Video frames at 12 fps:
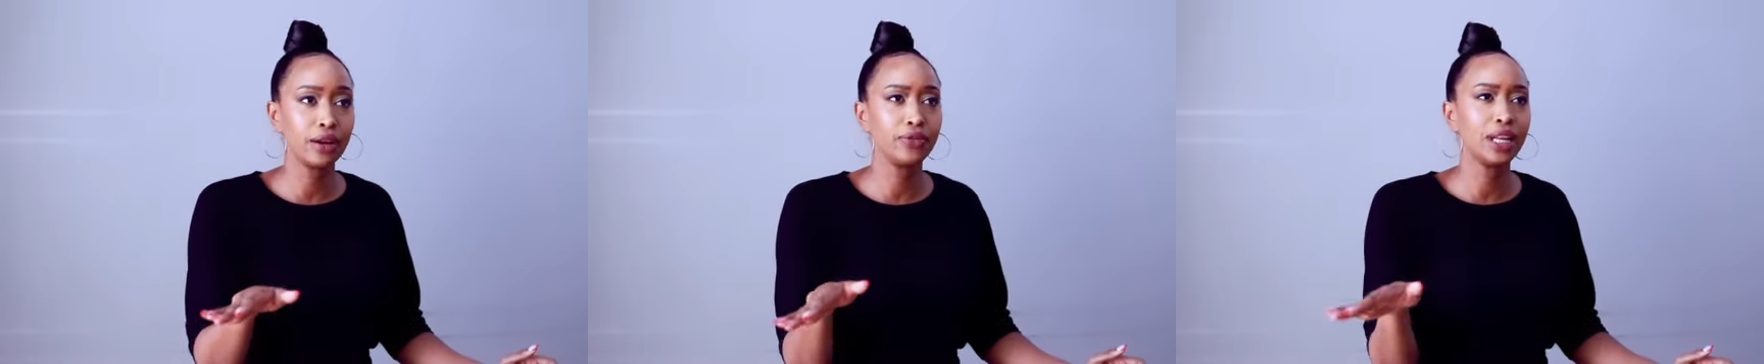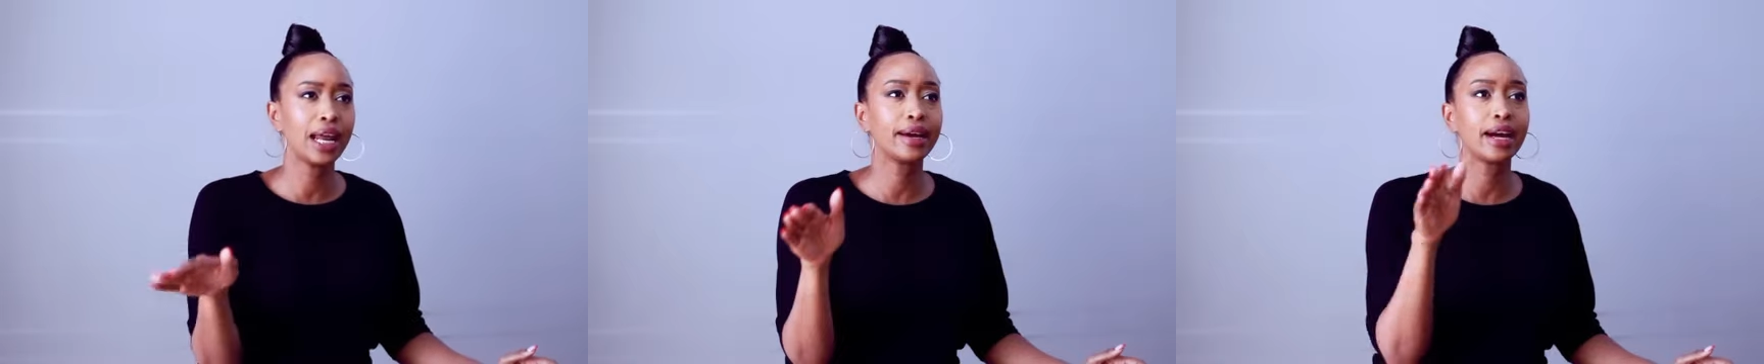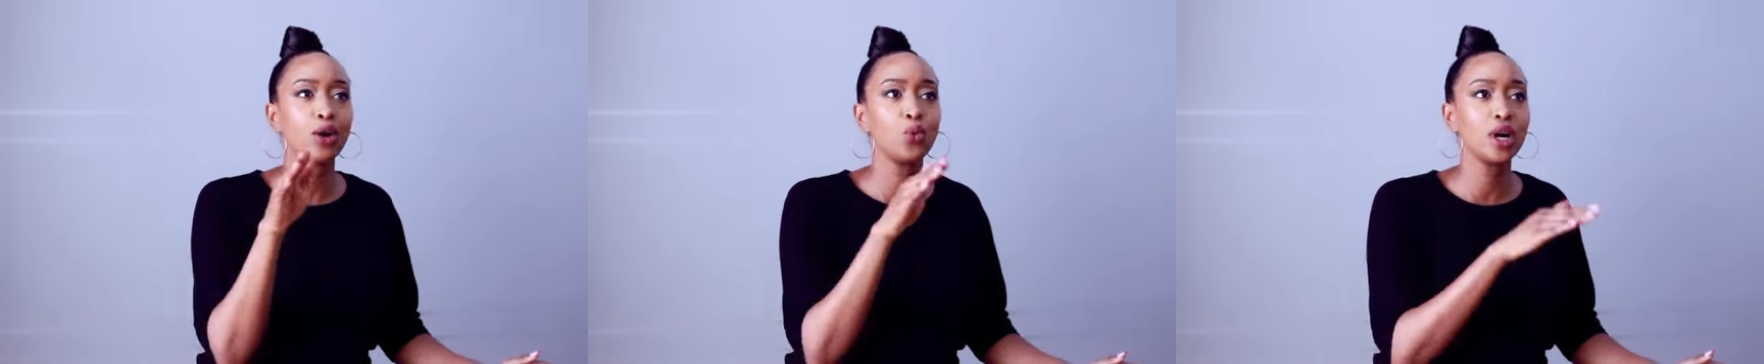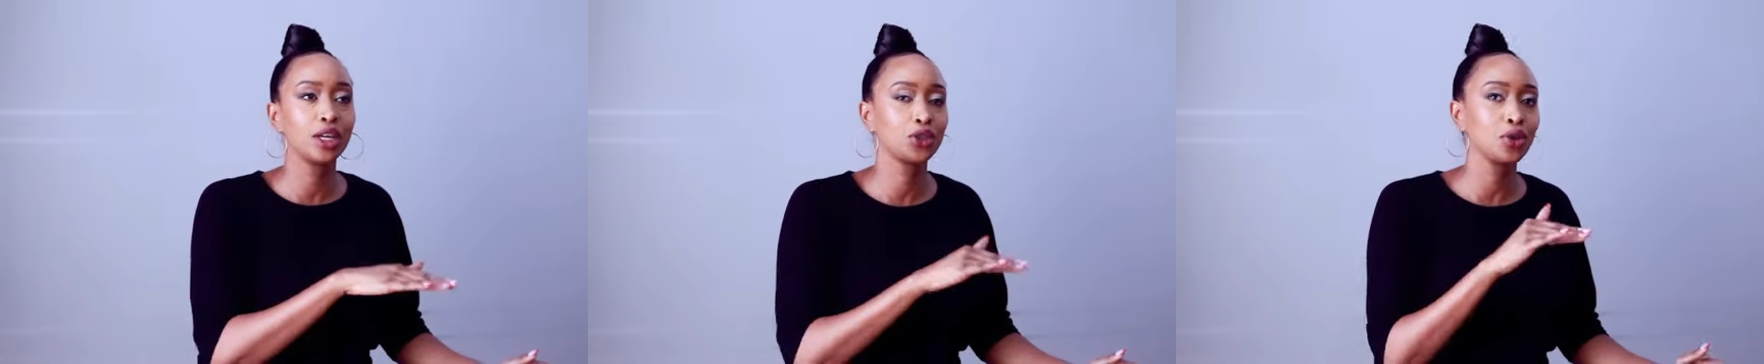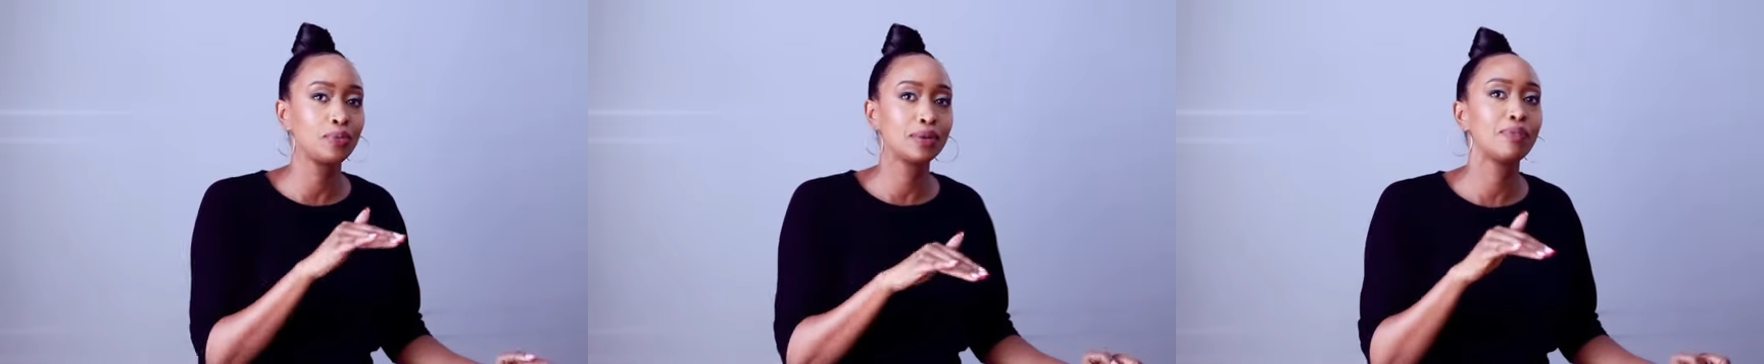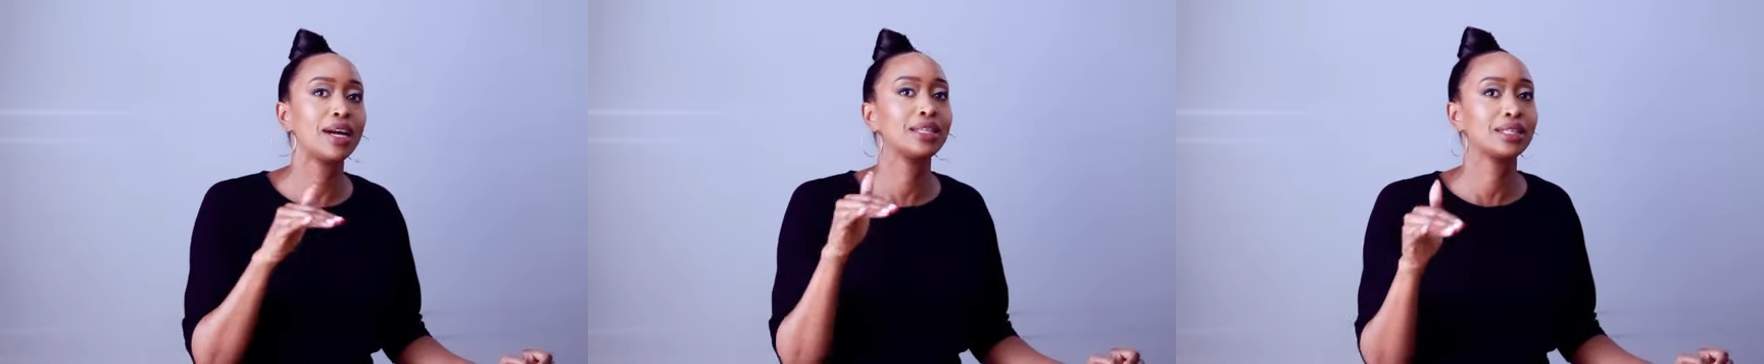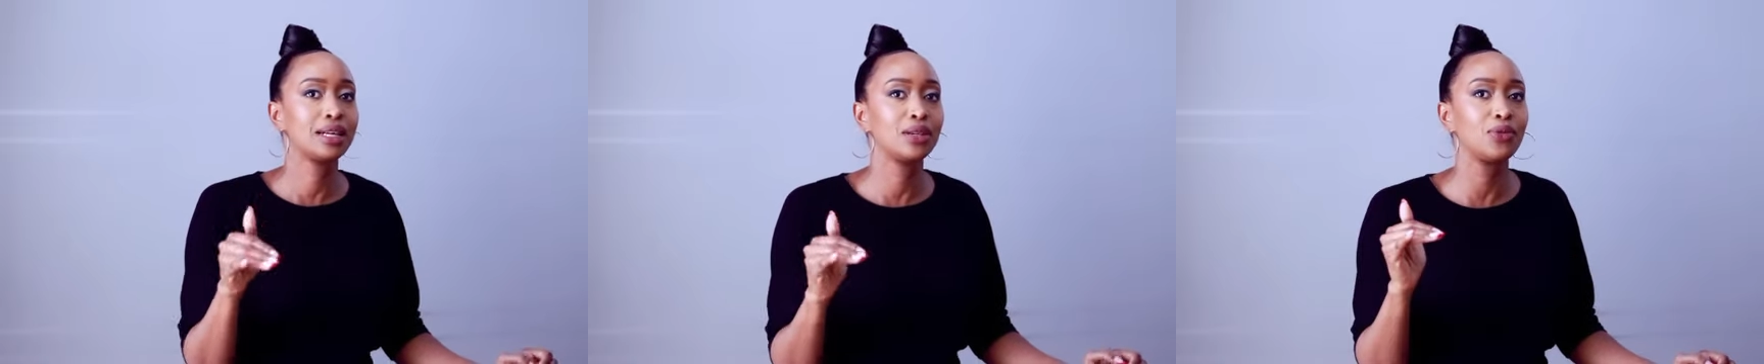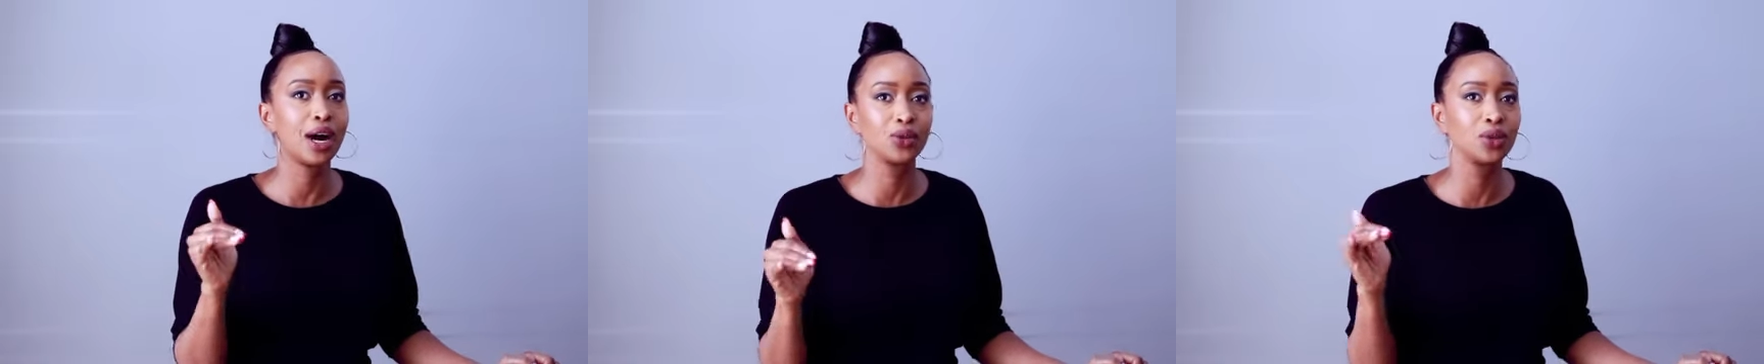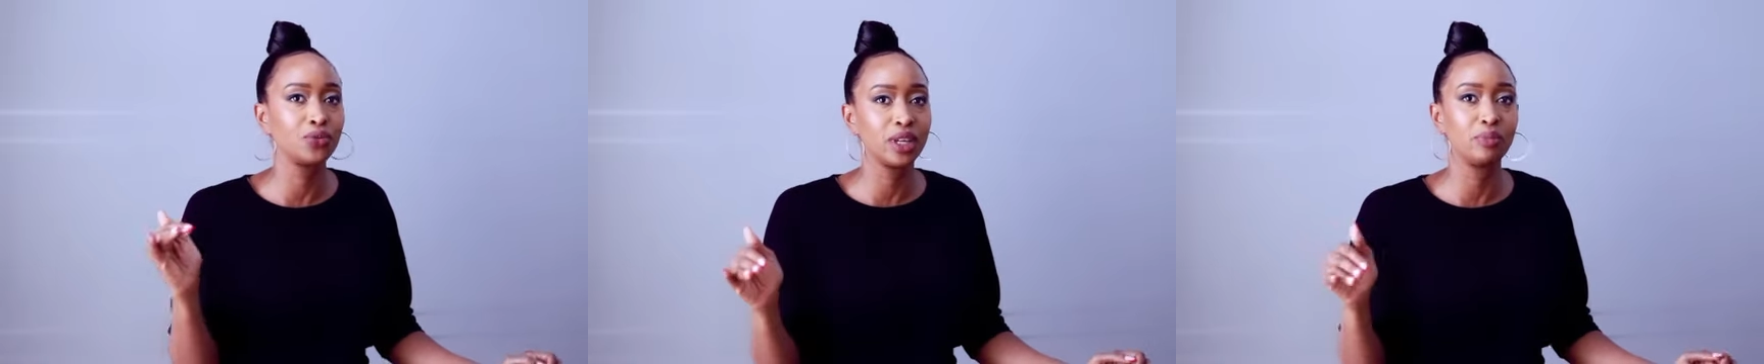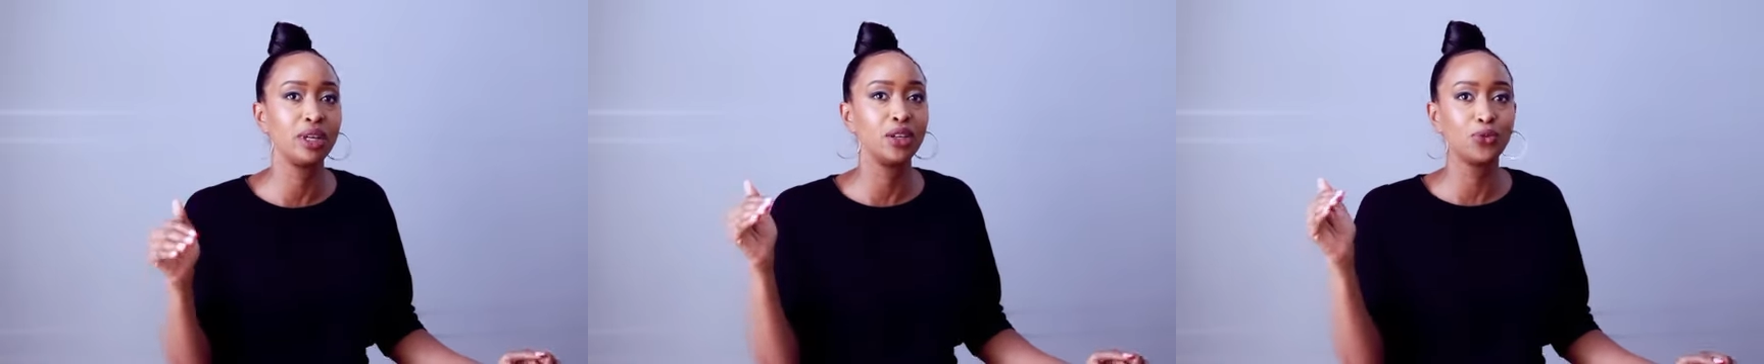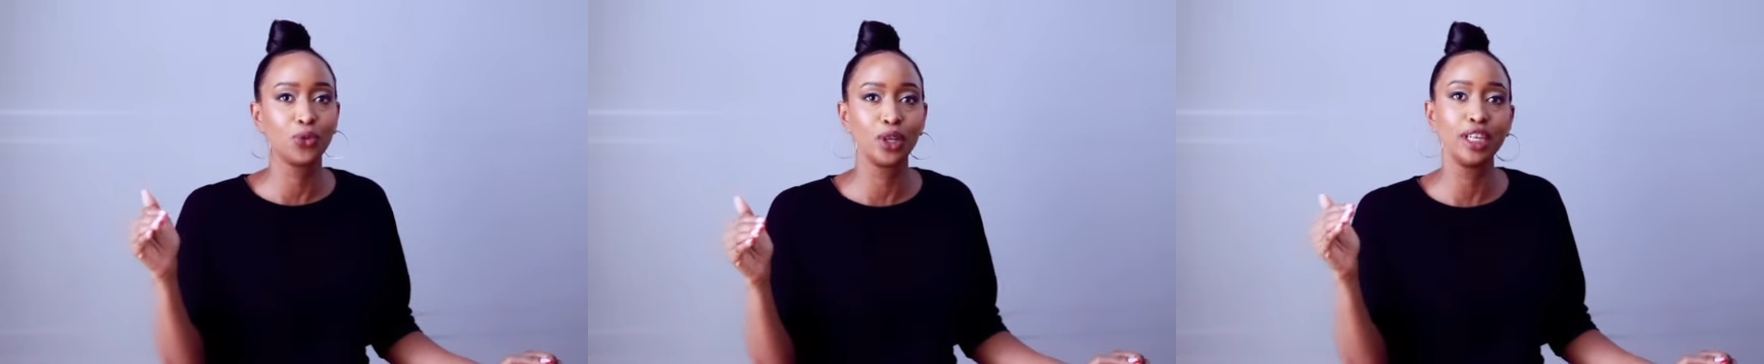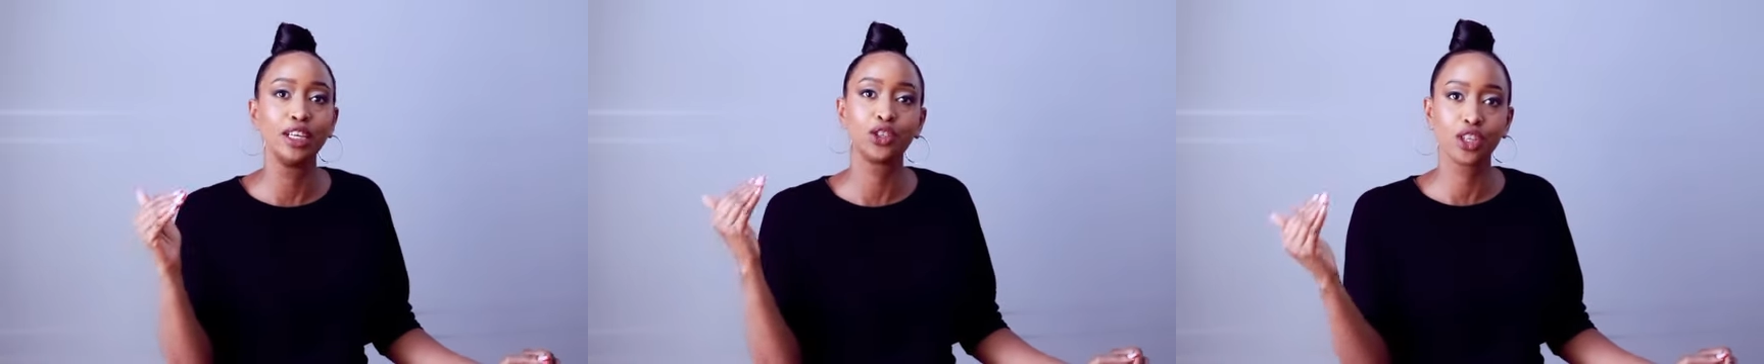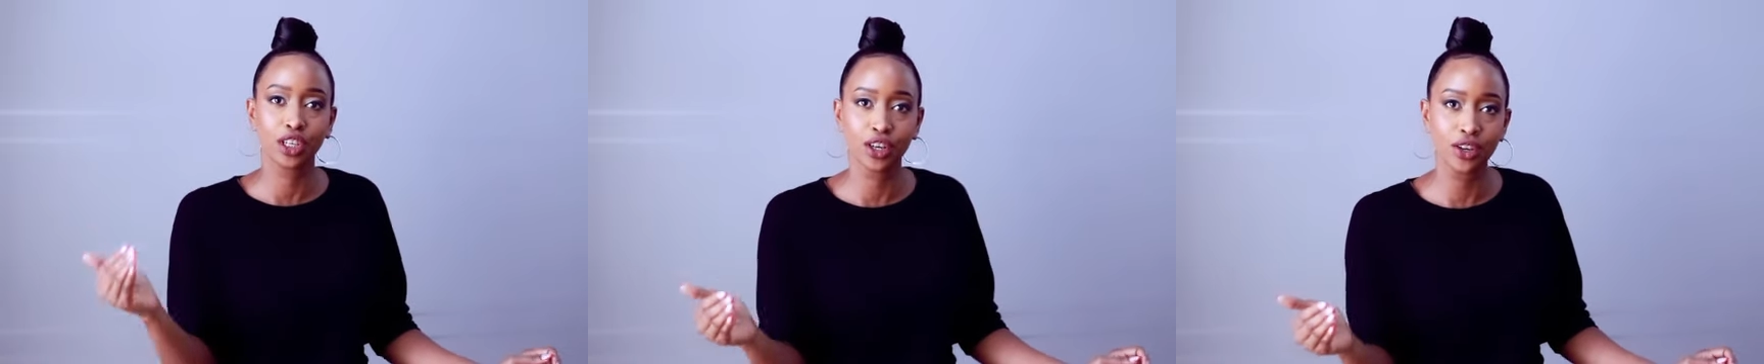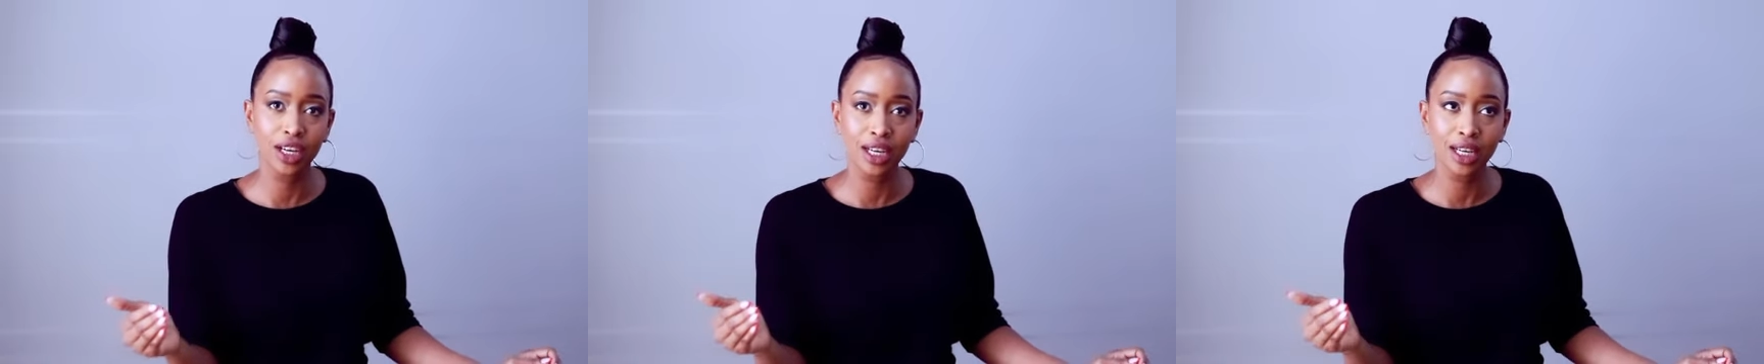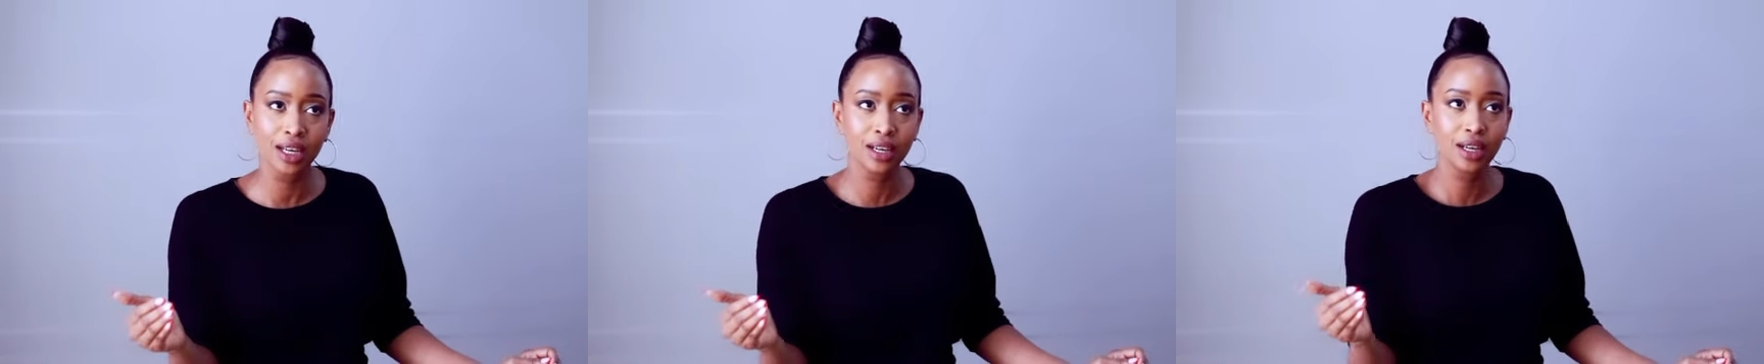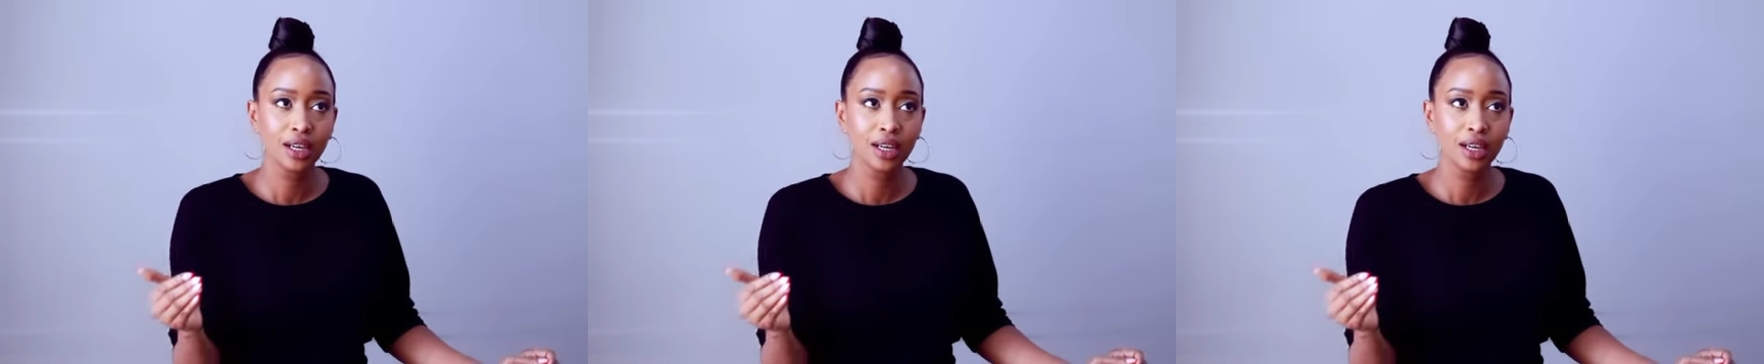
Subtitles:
I feel like I workshopped myself out of it being fully triggering,